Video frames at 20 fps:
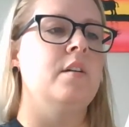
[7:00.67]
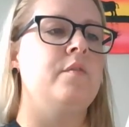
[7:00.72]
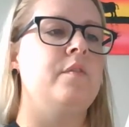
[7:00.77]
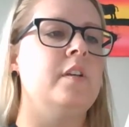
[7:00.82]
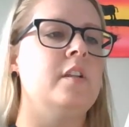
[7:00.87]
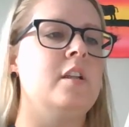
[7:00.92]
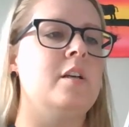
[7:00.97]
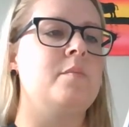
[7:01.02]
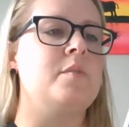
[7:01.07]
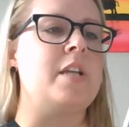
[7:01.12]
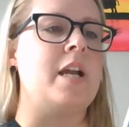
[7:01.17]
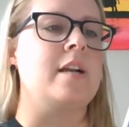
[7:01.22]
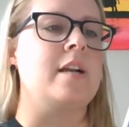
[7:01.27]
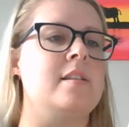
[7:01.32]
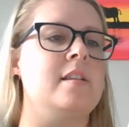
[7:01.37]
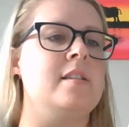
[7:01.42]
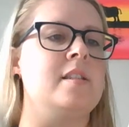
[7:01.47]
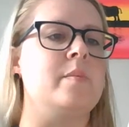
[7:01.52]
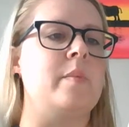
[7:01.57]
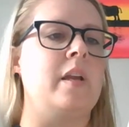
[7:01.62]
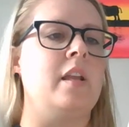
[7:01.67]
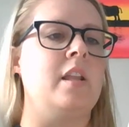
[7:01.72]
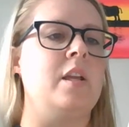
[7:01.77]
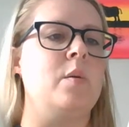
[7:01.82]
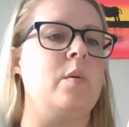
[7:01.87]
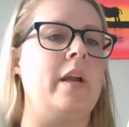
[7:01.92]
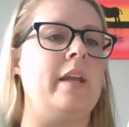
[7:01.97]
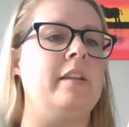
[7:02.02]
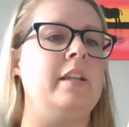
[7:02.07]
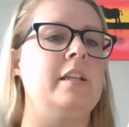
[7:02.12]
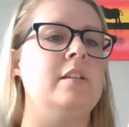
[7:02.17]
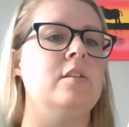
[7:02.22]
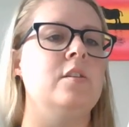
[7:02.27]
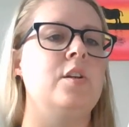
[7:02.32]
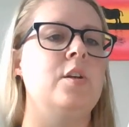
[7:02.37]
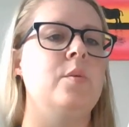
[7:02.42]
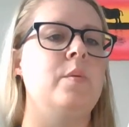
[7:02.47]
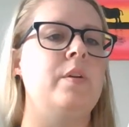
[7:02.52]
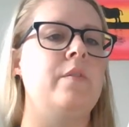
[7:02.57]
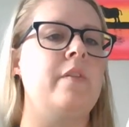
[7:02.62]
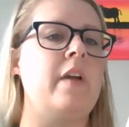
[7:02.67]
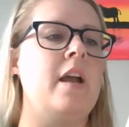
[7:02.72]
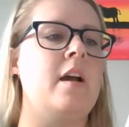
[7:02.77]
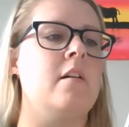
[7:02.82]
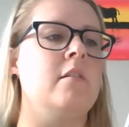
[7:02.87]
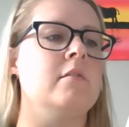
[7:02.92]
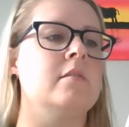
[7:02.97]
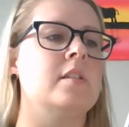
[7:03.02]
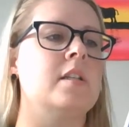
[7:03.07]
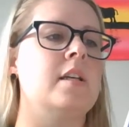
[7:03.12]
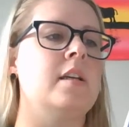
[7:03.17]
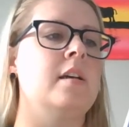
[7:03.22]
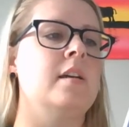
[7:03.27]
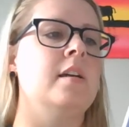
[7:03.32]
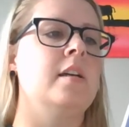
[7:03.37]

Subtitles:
"Philip," Jack smiling widely, "look who we found."